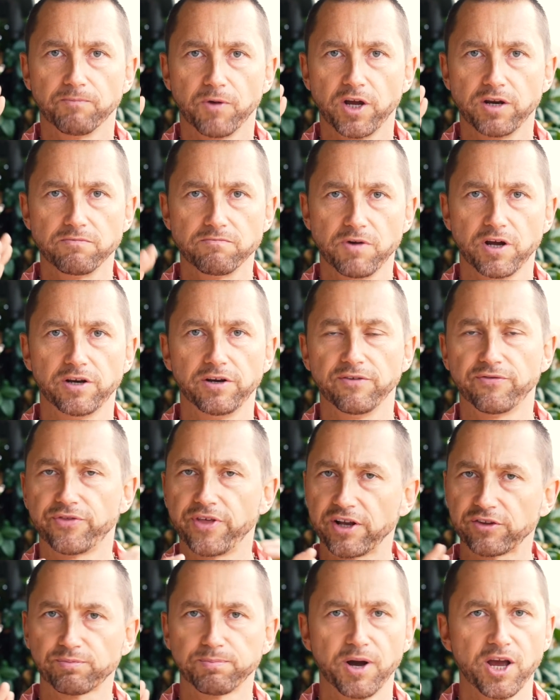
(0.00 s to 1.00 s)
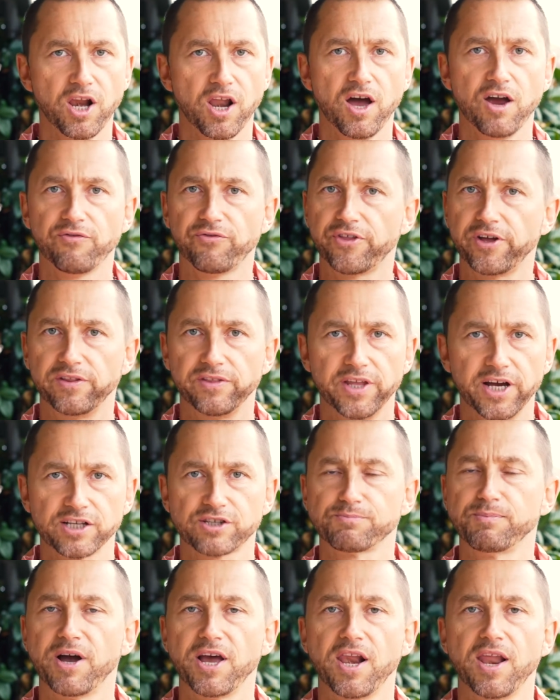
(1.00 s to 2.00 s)
And if that's my life, then
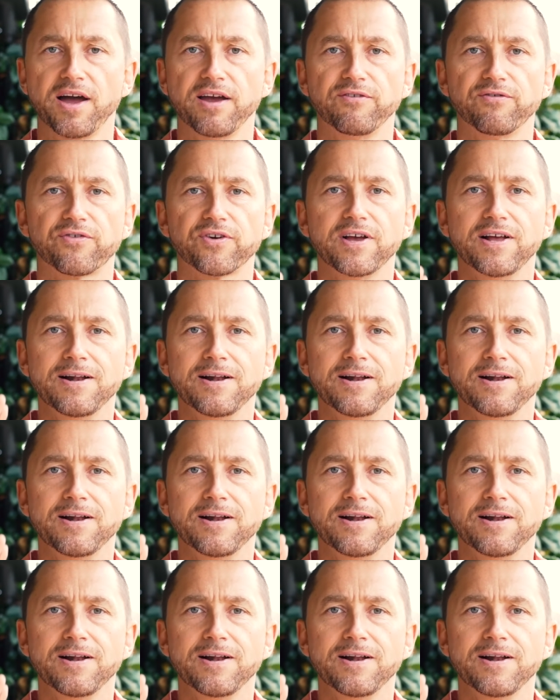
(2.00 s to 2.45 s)
that's my life.